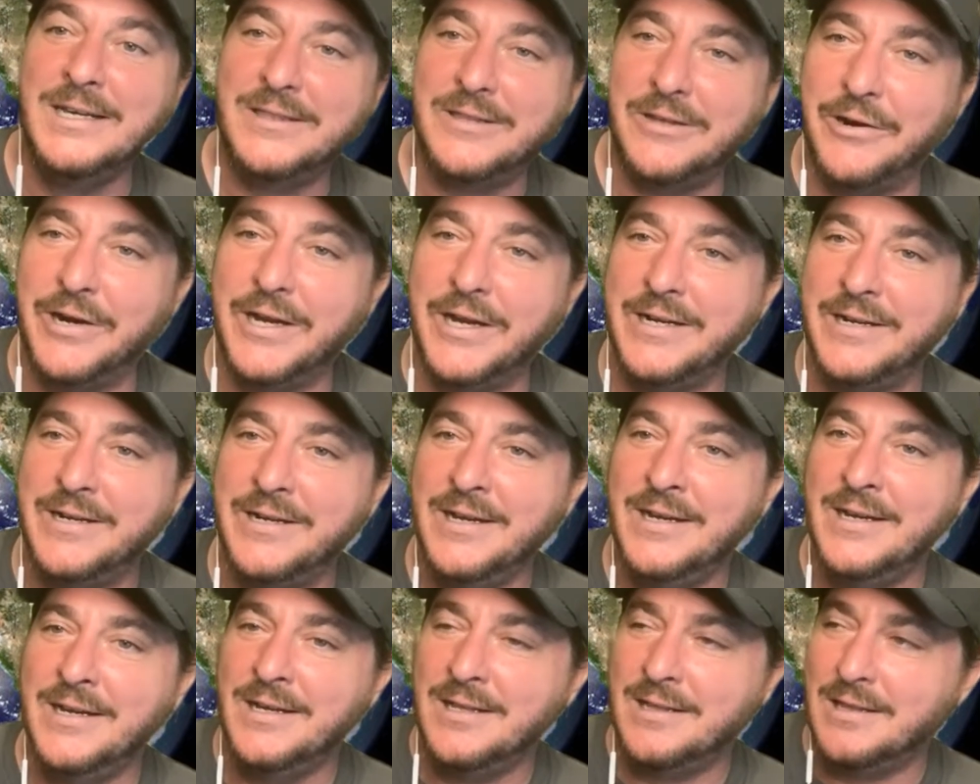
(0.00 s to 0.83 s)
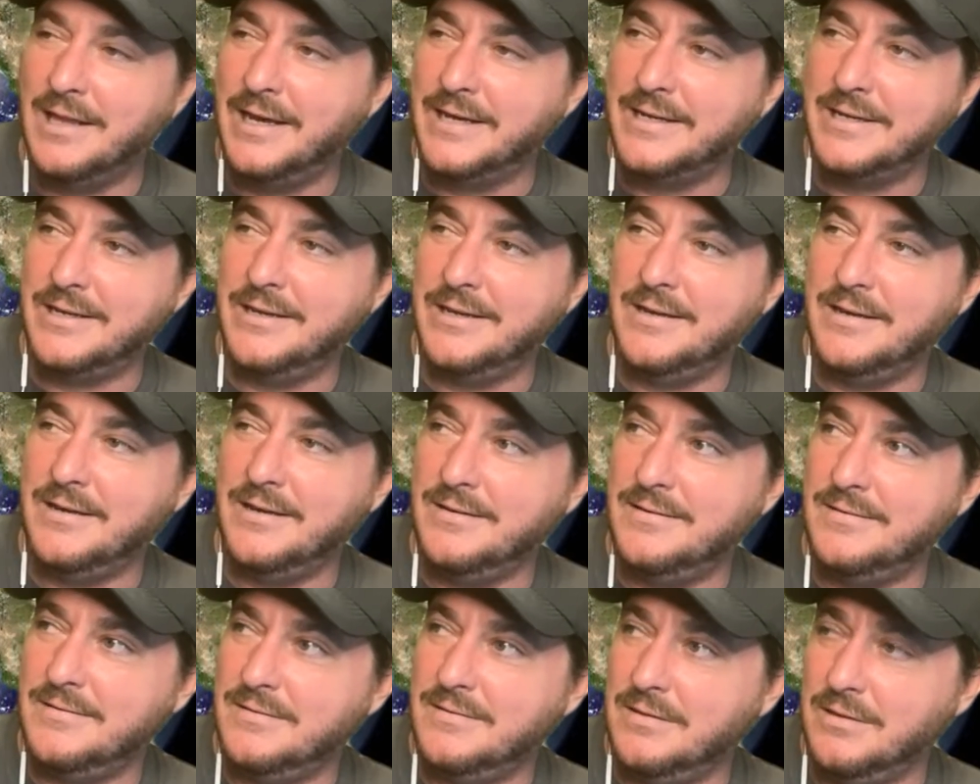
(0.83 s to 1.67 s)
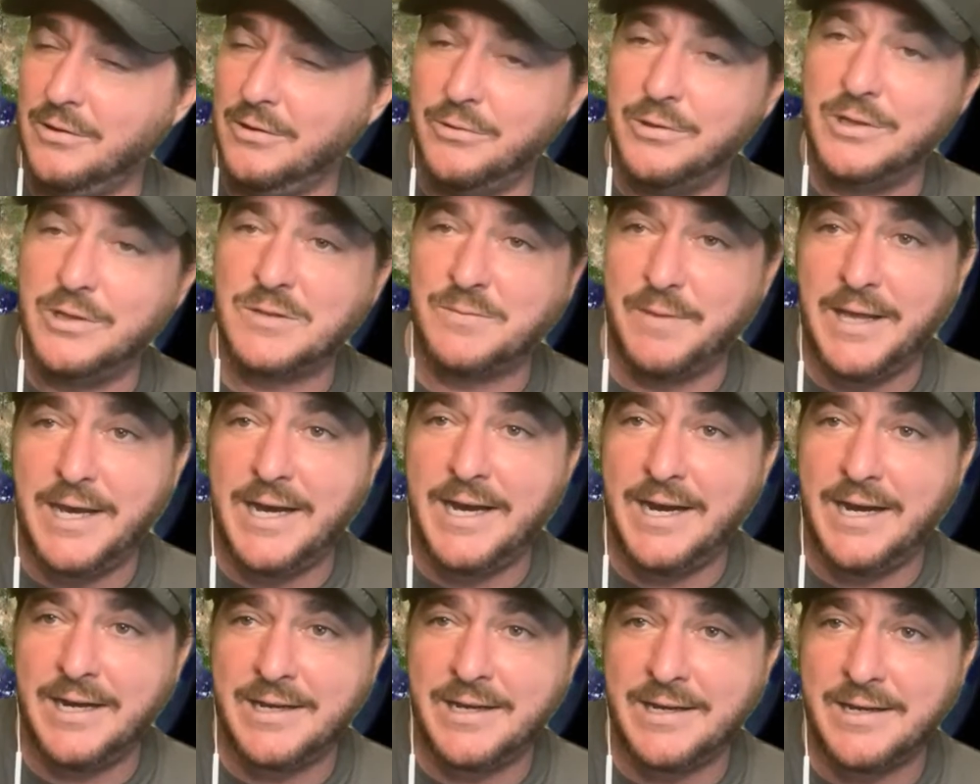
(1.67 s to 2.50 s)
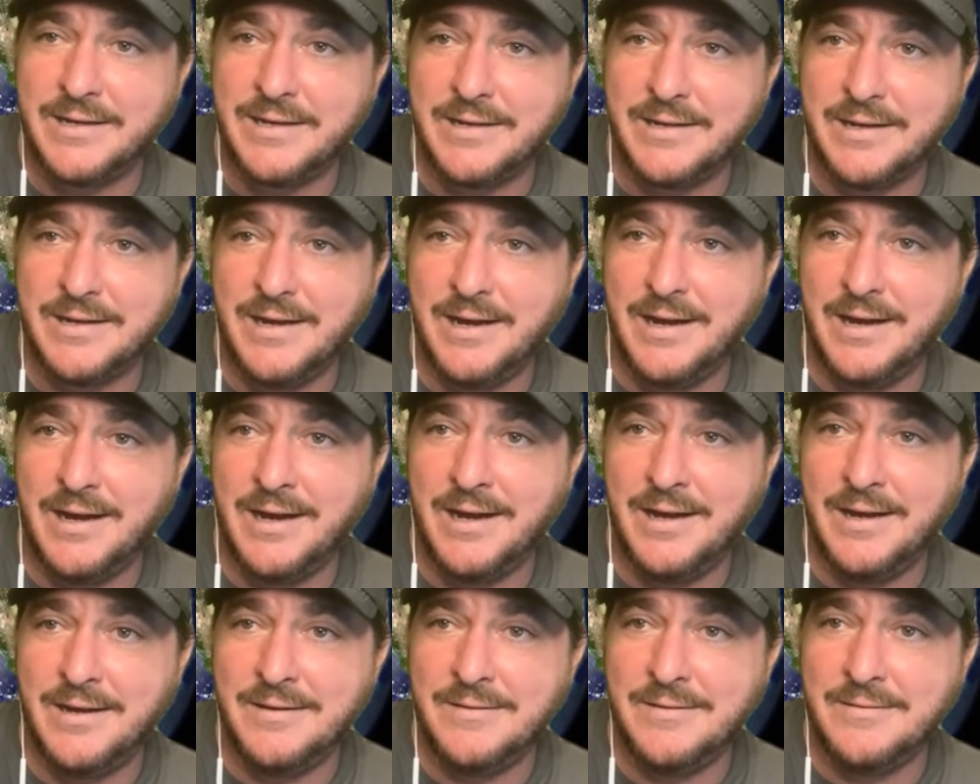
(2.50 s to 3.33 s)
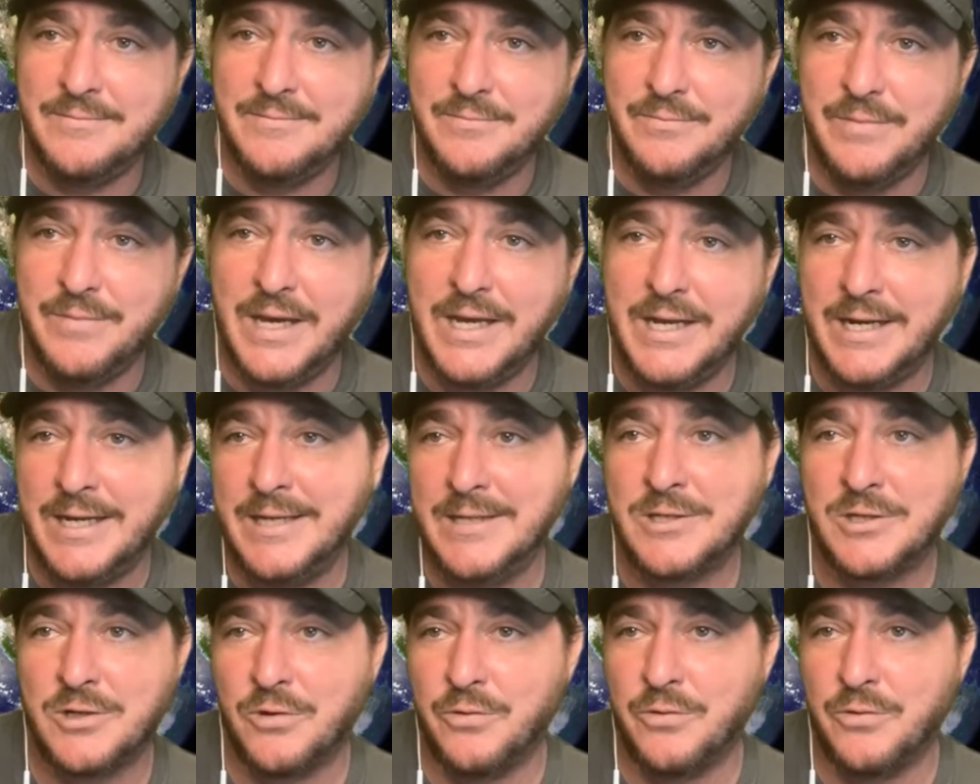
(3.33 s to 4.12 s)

There ain't like Lewis Black made his